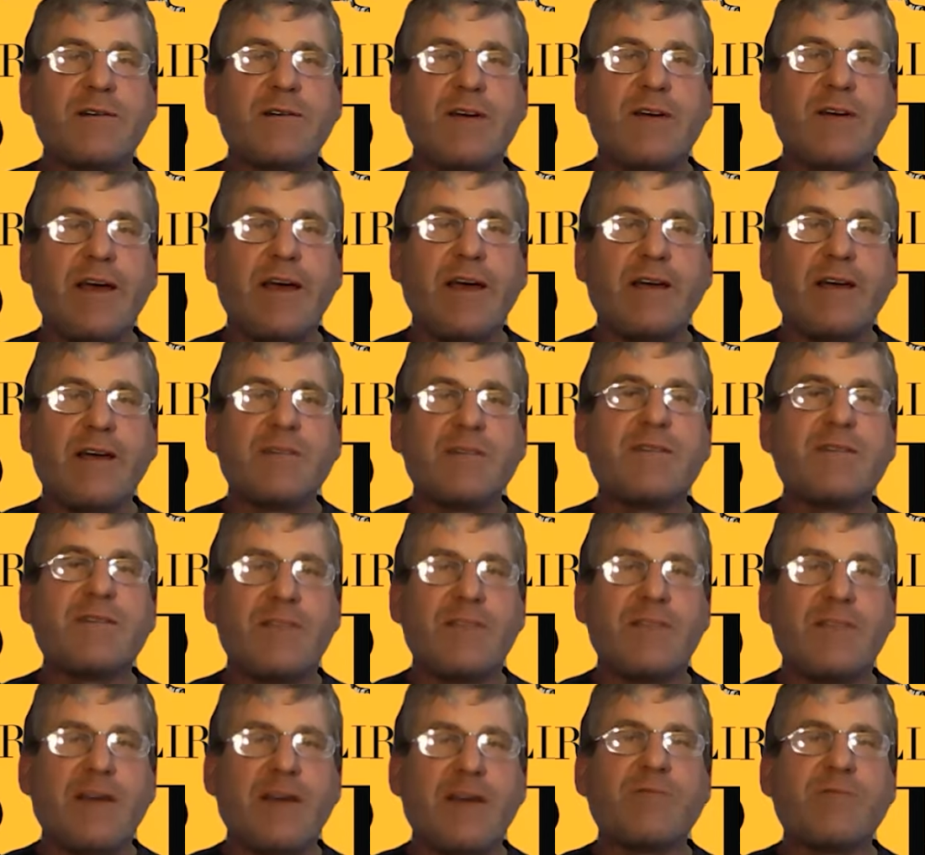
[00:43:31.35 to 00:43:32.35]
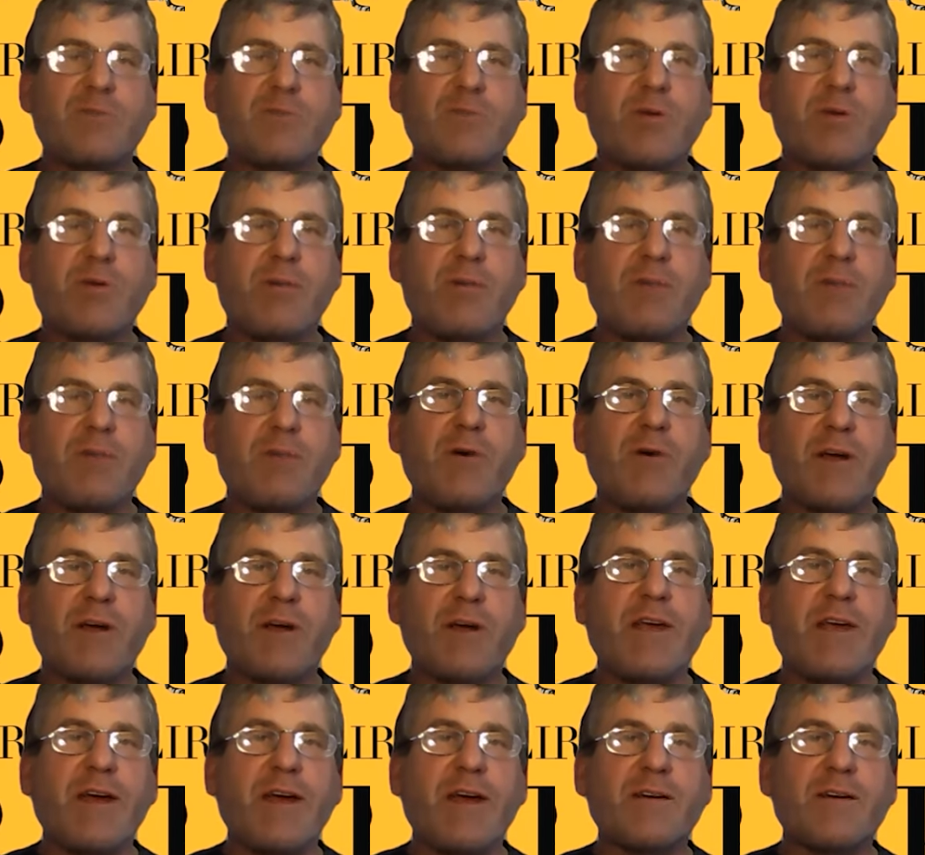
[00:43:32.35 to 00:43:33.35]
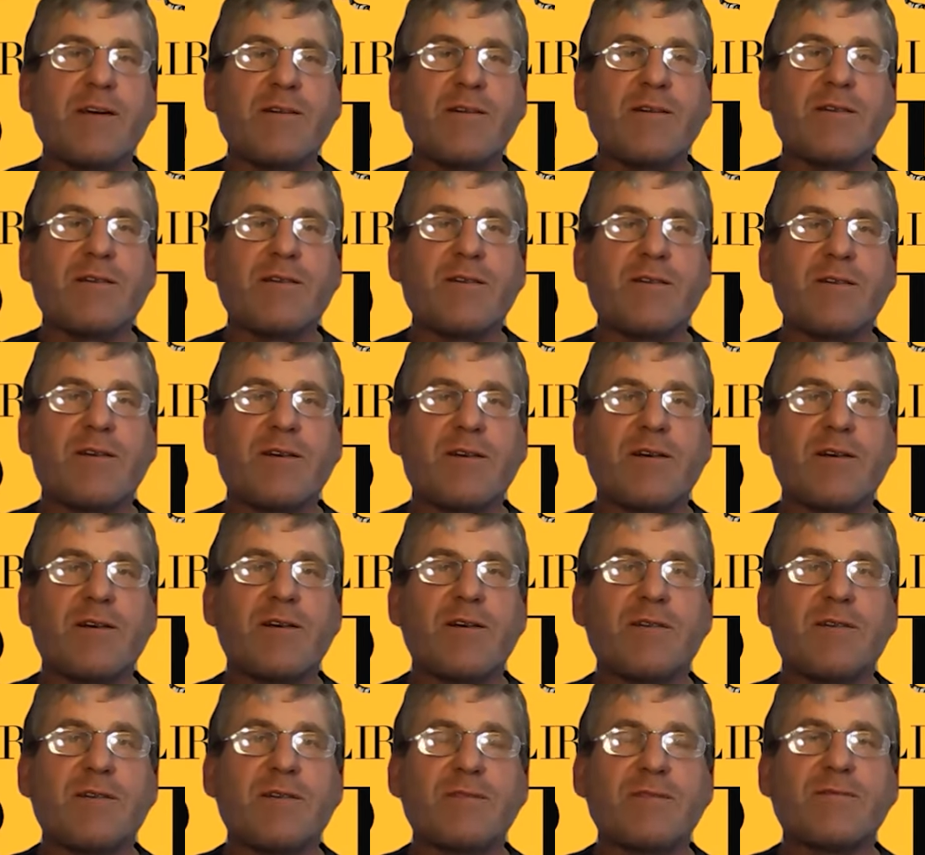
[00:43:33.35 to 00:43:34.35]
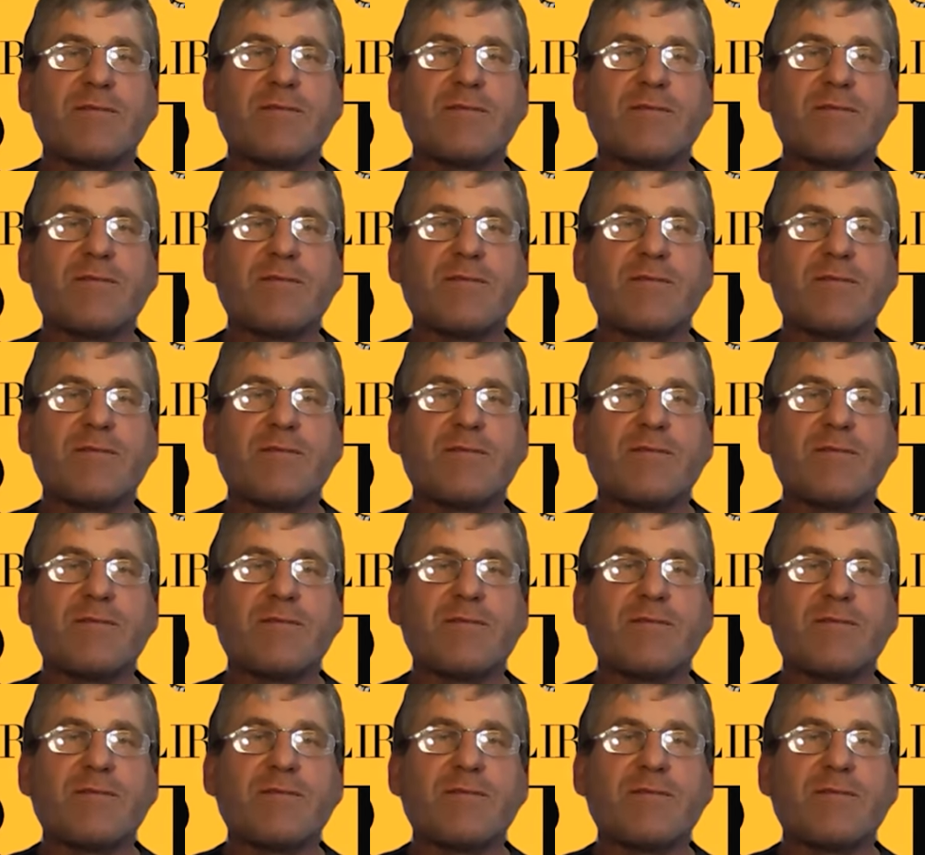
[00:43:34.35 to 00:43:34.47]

and that would probably work. Yeah. Yeah. Okay.